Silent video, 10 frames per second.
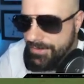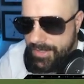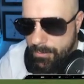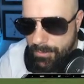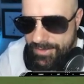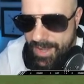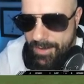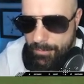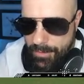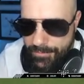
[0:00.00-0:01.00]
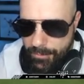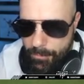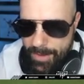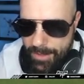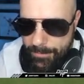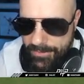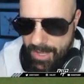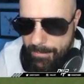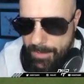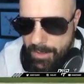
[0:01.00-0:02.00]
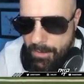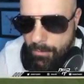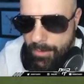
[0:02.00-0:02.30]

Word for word: again, we're tied. We're going to have to go back up top. We're going